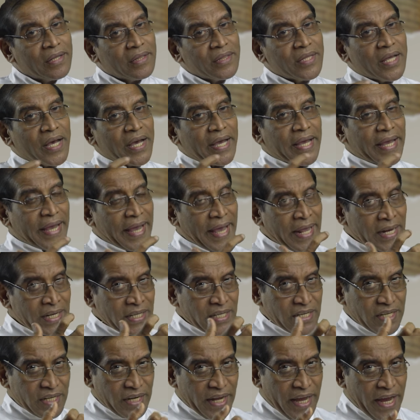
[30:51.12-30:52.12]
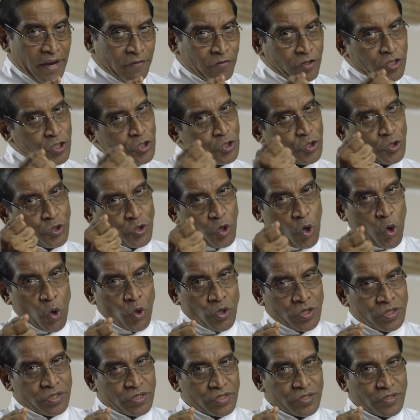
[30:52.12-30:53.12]
the engraved
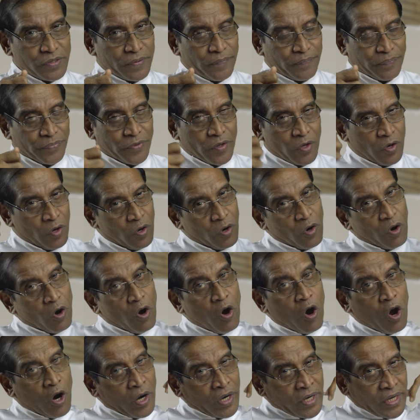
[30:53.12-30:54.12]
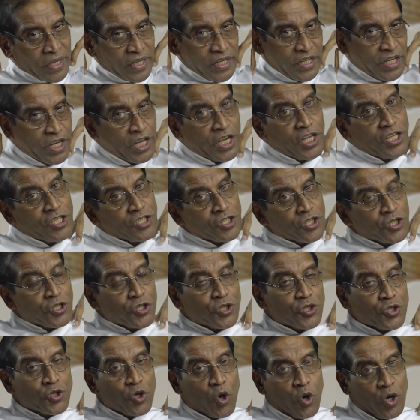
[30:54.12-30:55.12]
stones on each
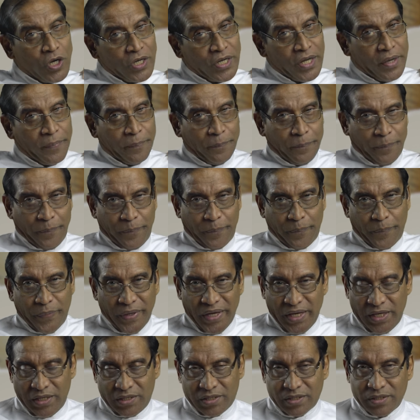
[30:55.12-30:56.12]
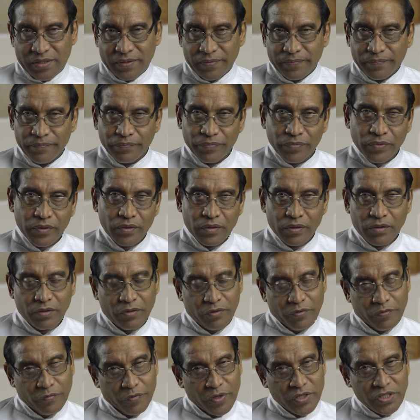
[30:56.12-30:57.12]
shoulder piece,
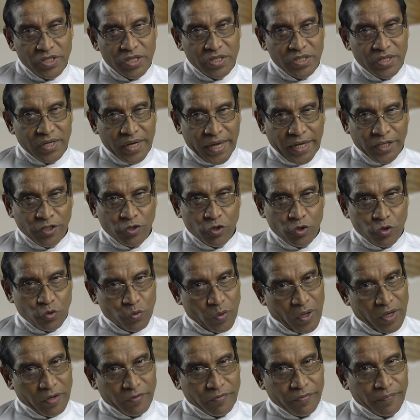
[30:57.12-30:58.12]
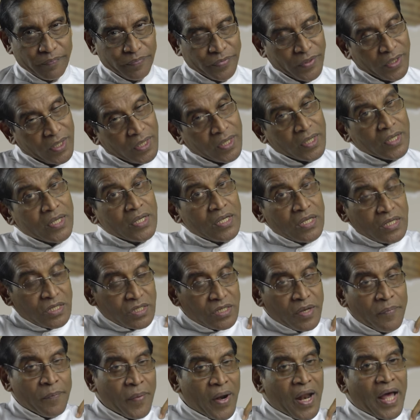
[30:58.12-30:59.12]
verses 9 to 12,
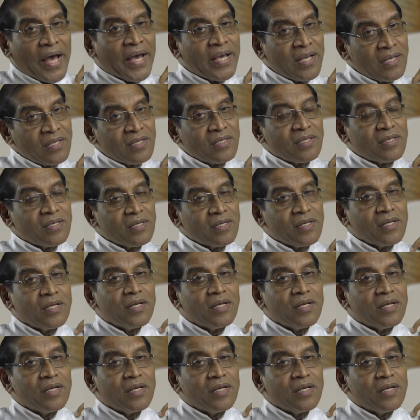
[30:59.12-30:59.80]
symbolize